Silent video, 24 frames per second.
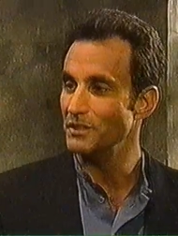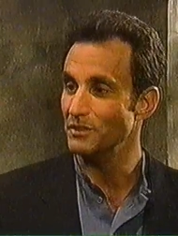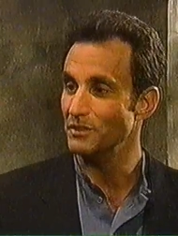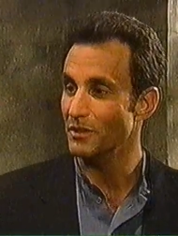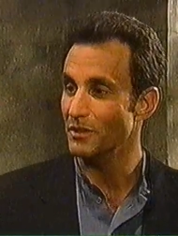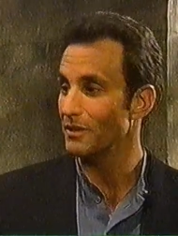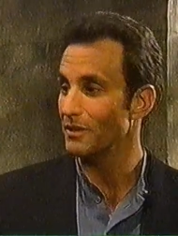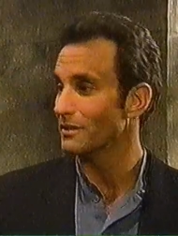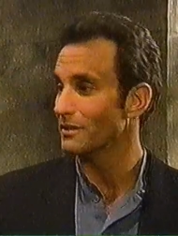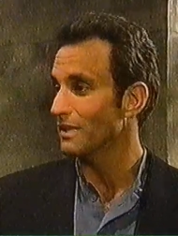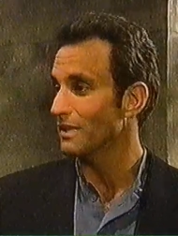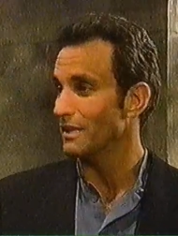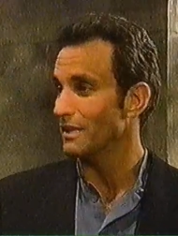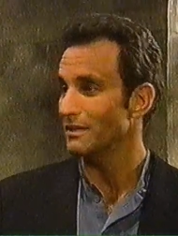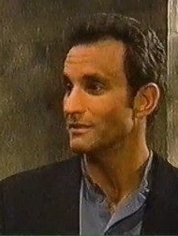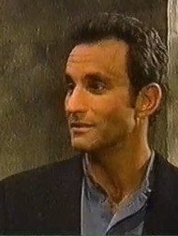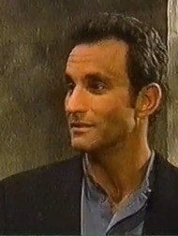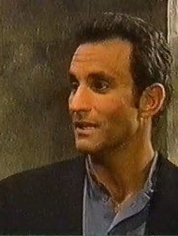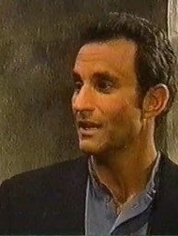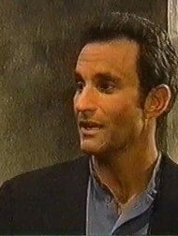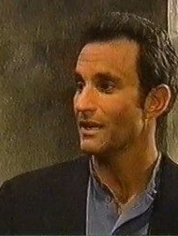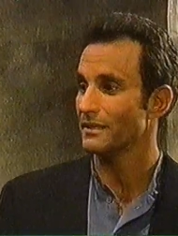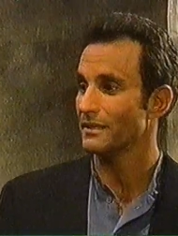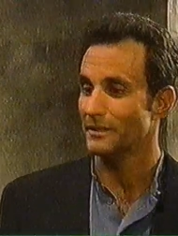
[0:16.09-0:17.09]
to talk you out of
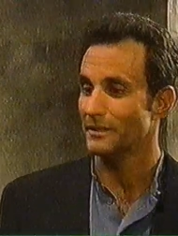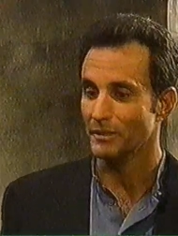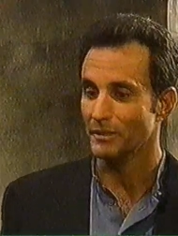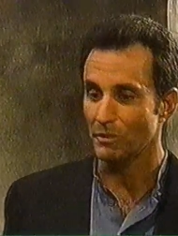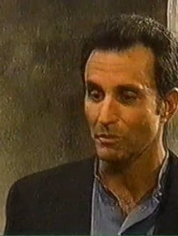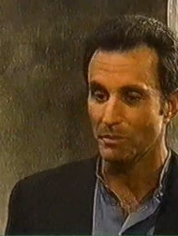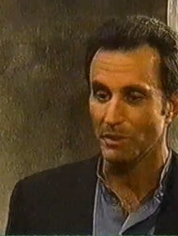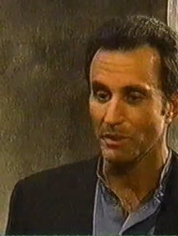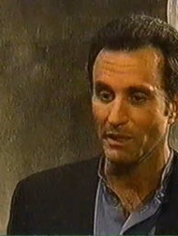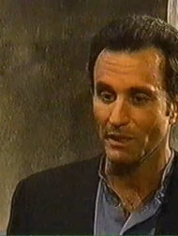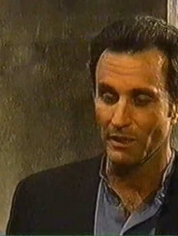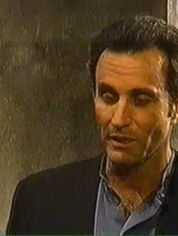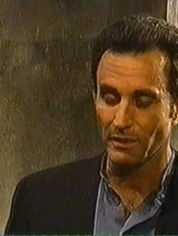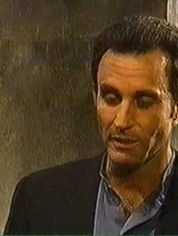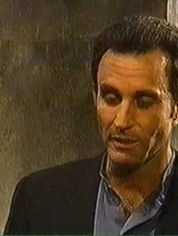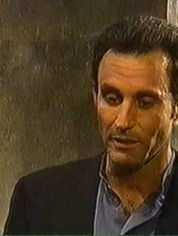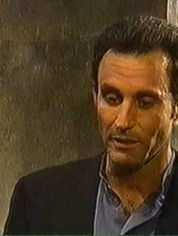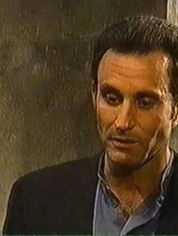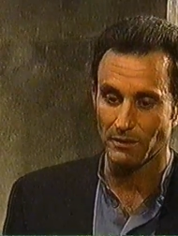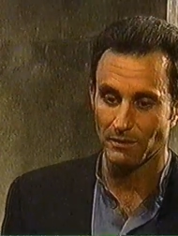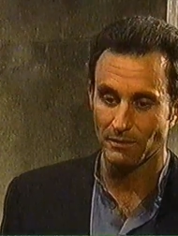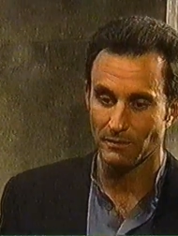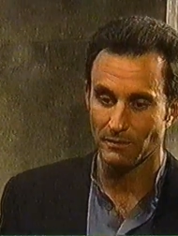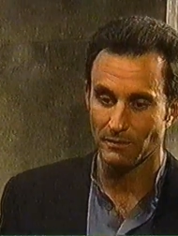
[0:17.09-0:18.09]
Todd and into me, I
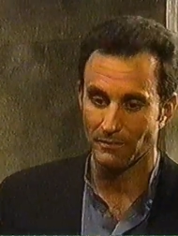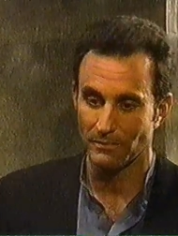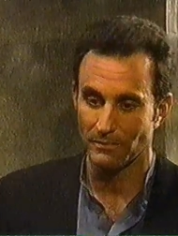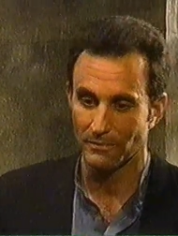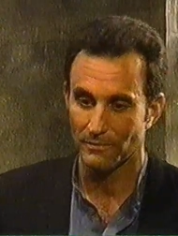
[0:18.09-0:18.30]
guess.